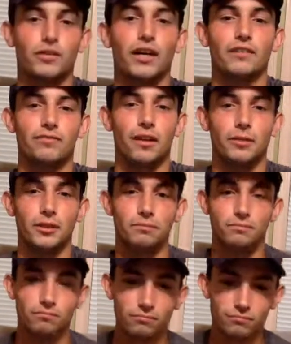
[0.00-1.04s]
for life, family.
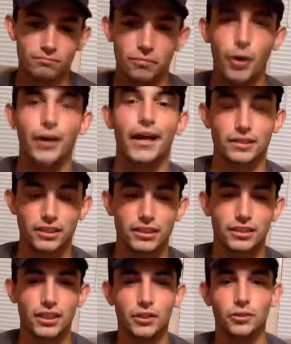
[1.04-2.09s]
How are you guys? Good to
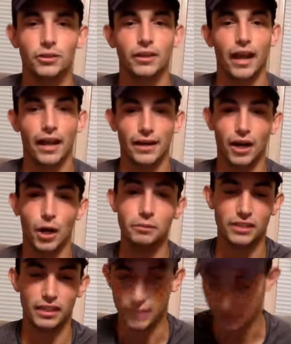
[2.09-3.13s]
see you, and I hope you're staying